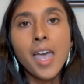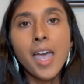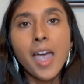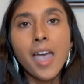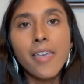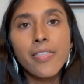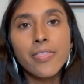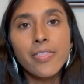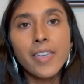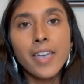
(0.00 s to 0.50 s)

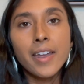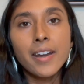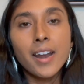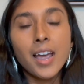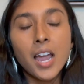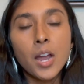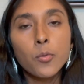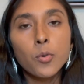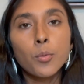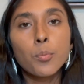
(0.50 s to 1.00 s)
and then
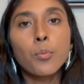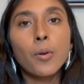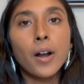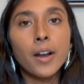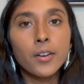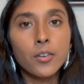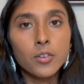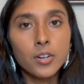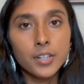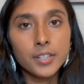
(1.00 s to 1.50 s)
I would
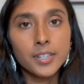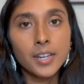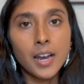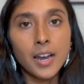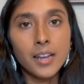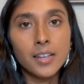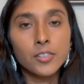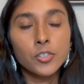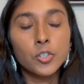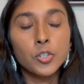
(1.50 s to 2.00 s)

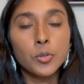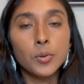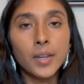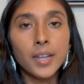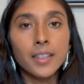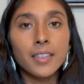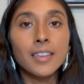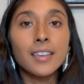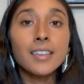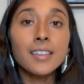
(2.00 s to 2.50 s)
prioritize
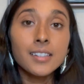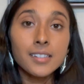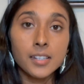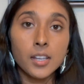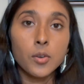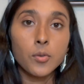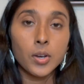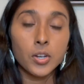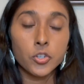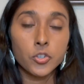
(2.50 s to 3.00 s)
doing the easy
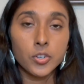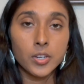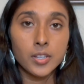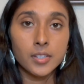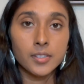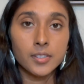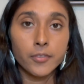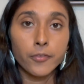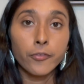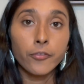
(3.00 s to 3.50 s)

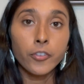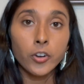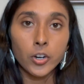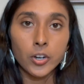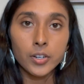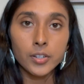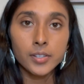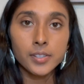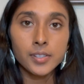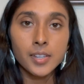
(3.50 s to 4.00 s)
questions
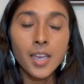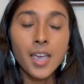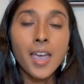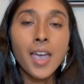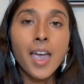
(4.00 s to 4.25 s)
first,